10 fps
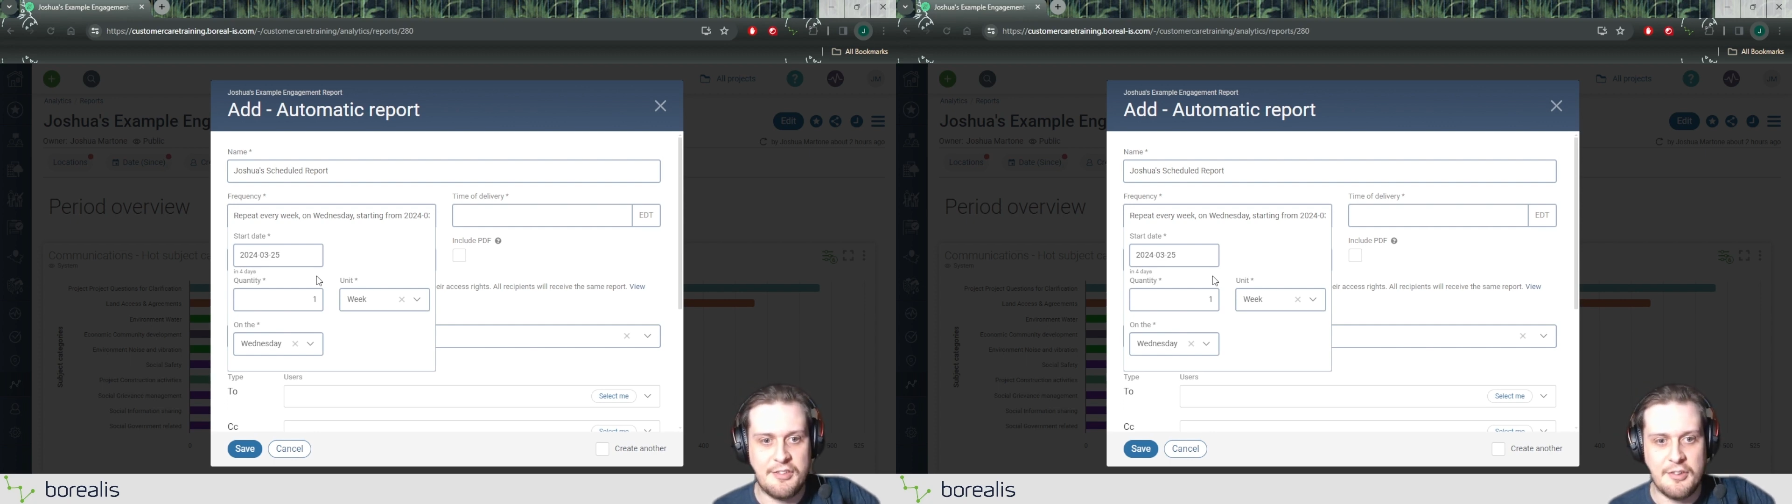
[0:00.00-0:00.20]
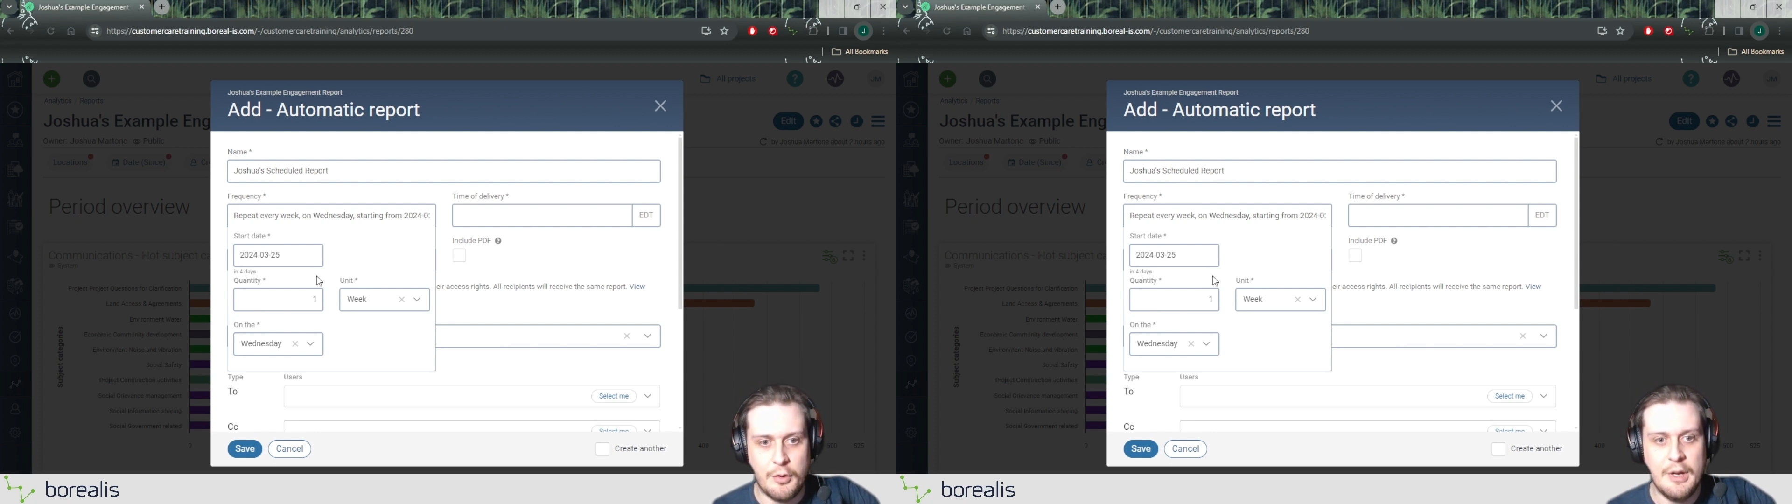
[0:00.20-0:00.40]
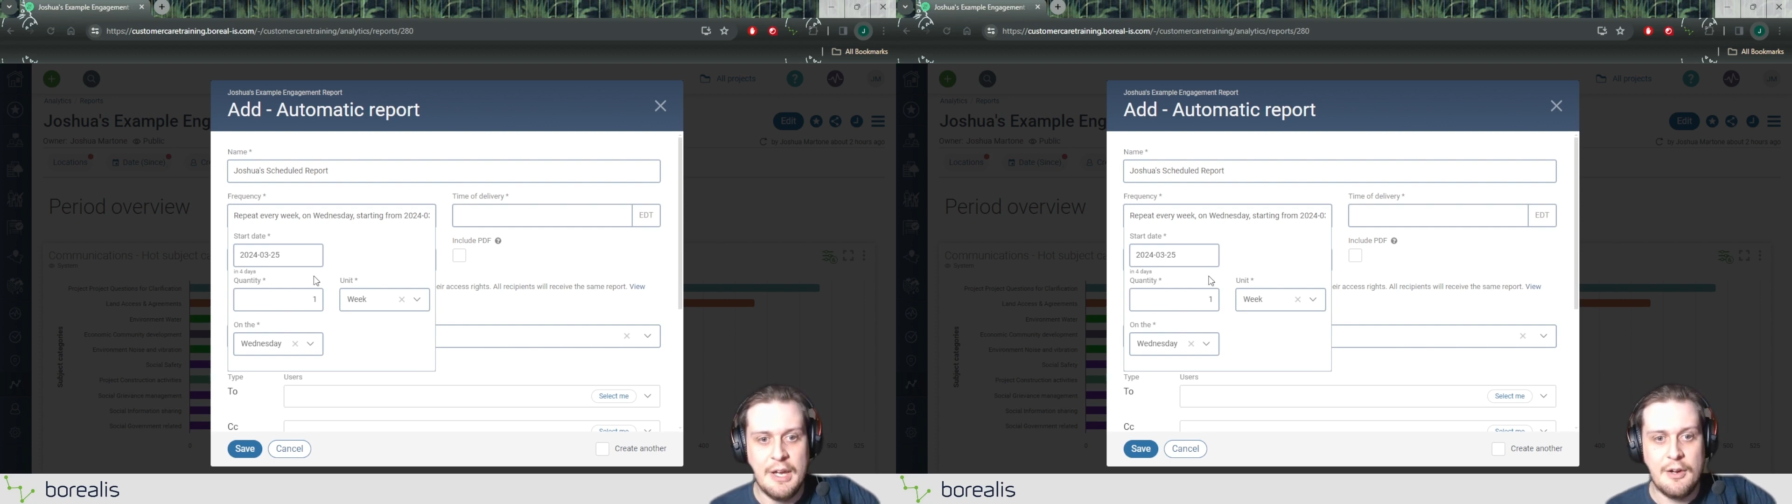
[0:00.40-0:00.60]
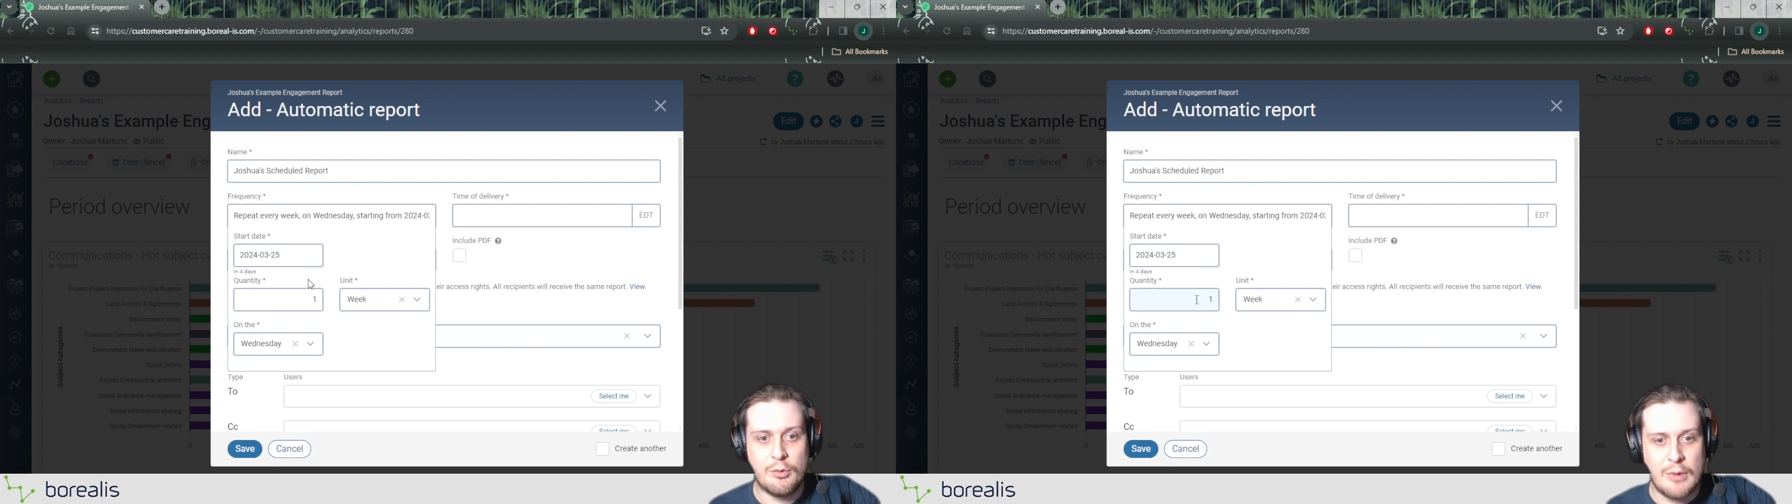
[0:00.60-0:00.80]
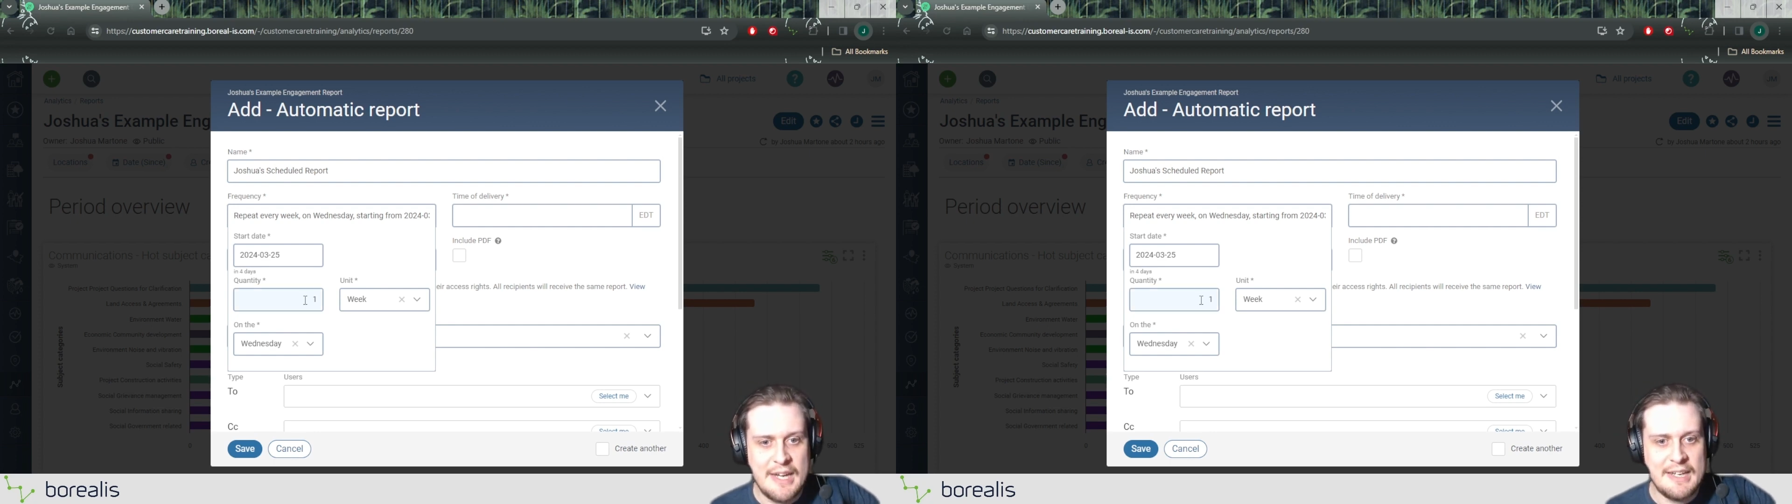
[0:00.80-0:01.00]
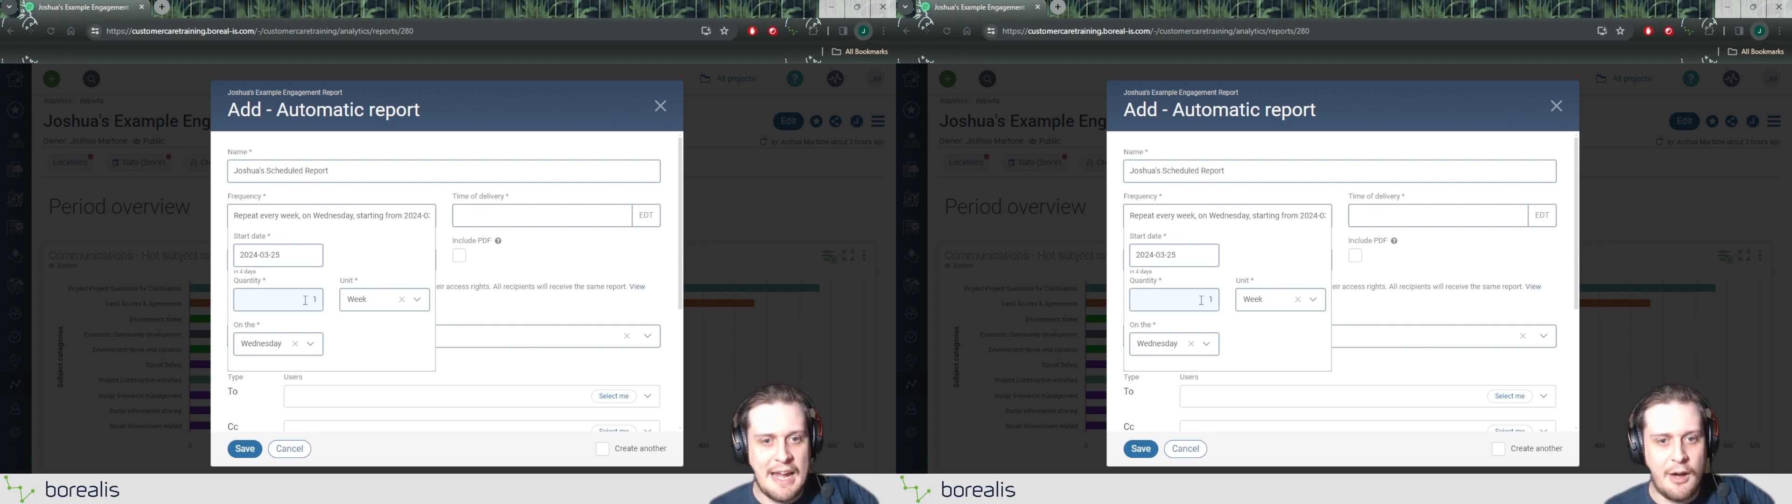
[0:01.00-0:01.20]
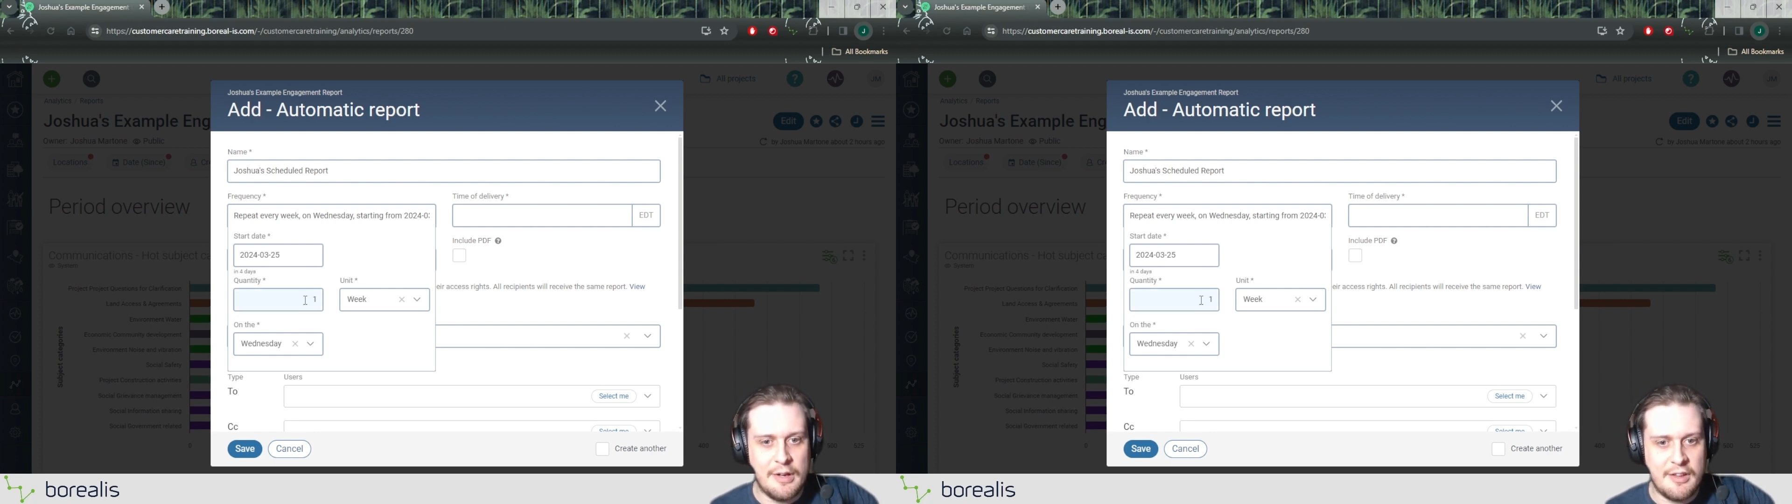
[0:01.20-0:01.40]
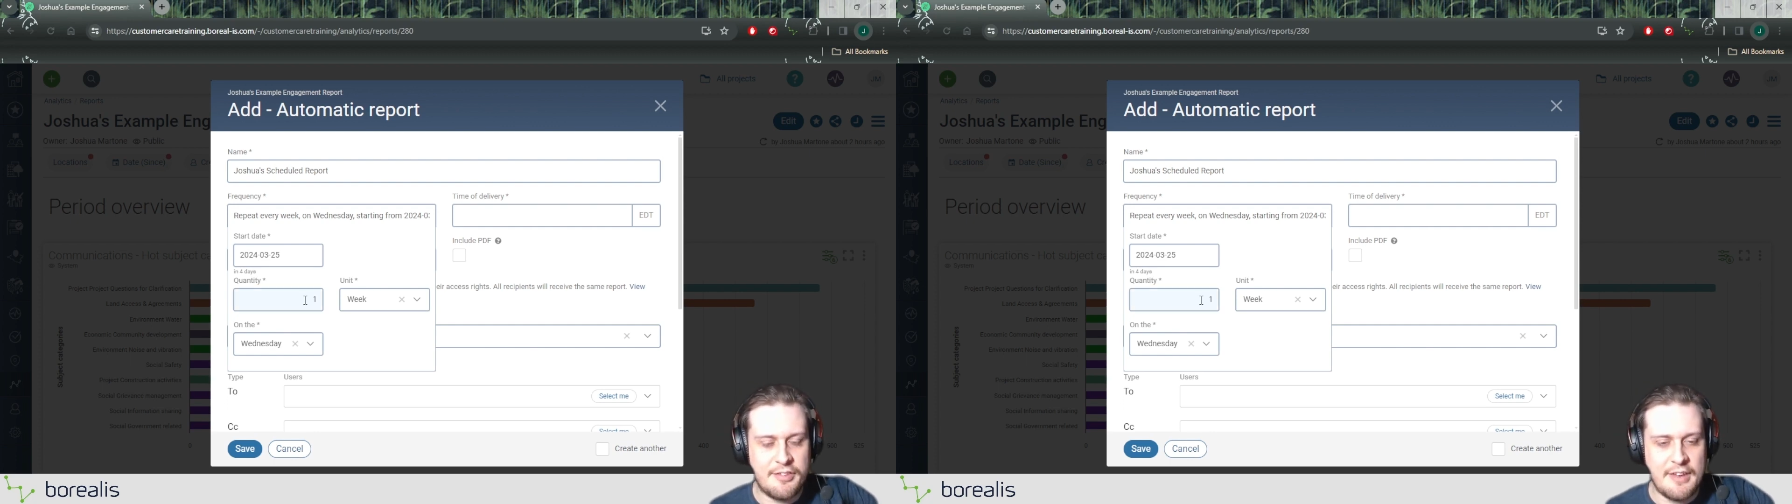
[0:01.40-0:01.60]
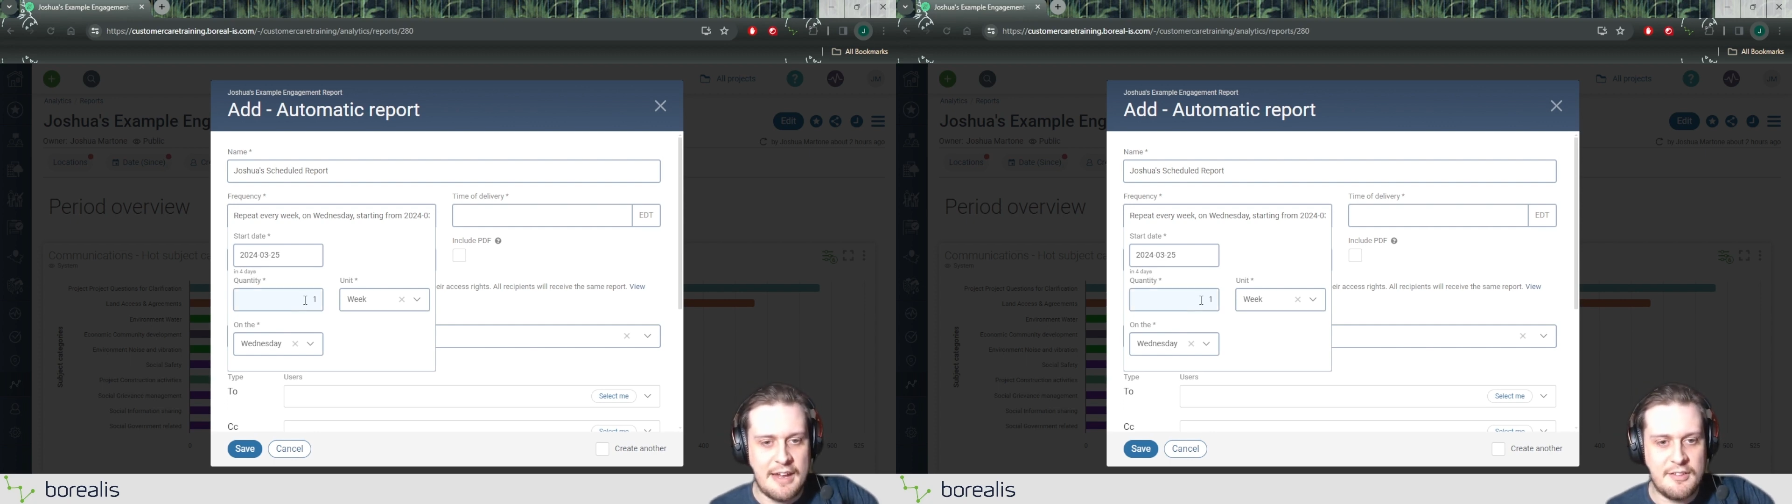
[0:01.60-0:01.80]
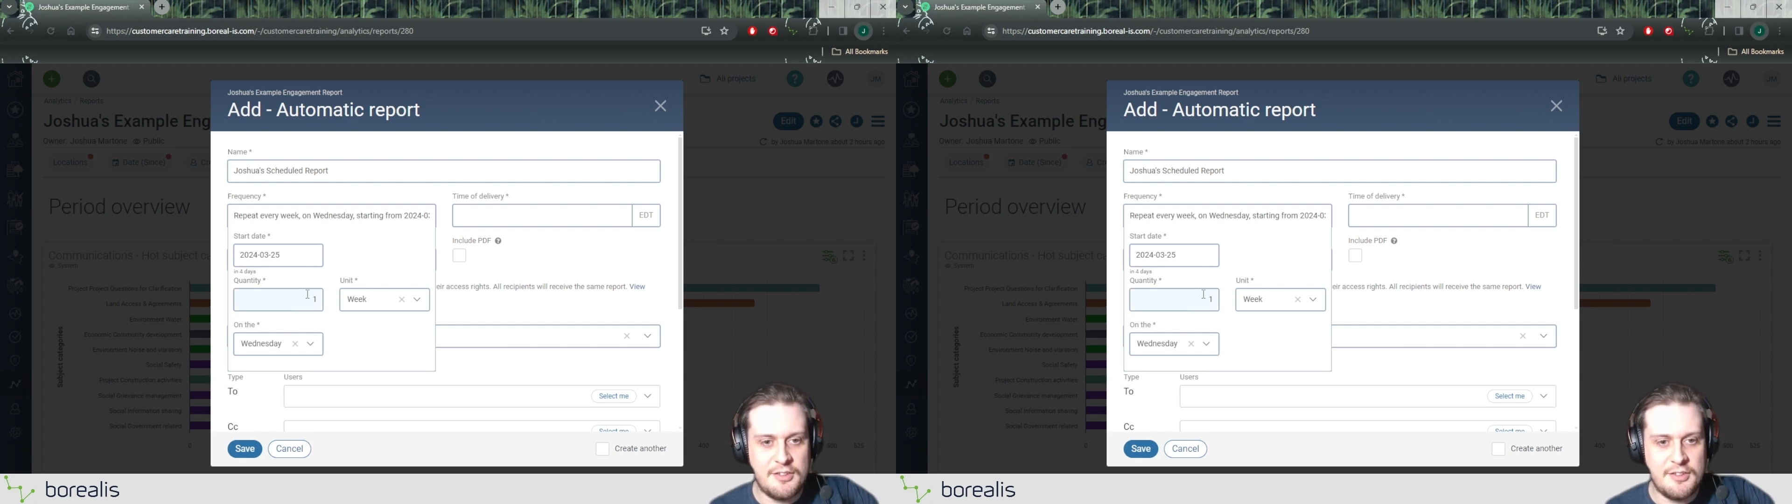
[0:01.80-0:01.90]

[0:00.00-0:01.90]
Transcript: So right now it's set